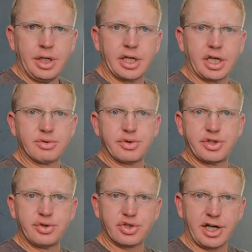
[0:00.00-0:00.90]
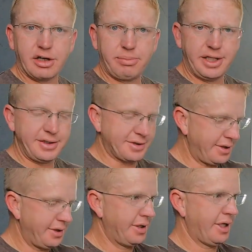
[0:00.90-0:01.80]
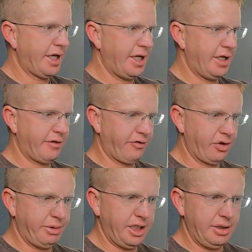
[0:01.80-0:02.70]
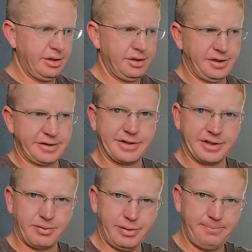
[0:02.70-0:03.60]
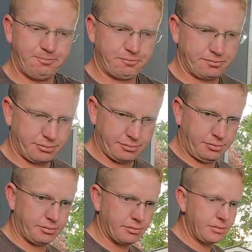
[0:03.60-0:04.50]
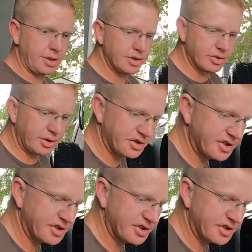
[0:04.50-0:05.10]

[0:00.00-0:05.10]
It comes with 2 striker plates, and for the bean, it's this one. So I'll